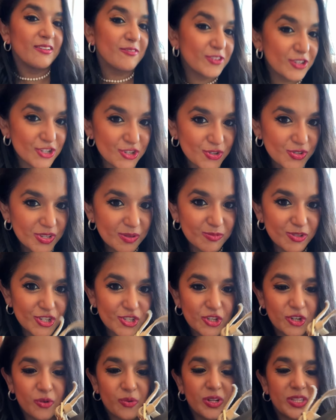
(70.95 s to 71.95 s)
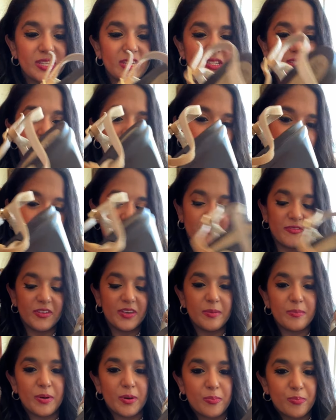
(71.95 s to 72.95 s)
And for shoes, I'm just gonna wear these
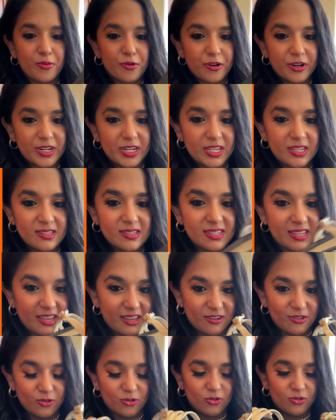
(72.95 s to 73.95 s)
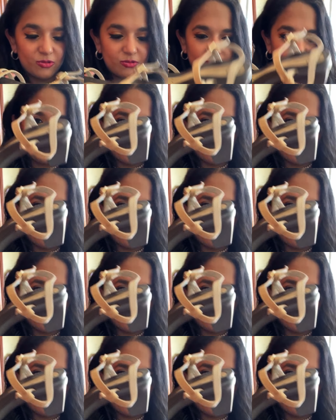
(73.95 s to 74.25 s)
comfy but pretty sandal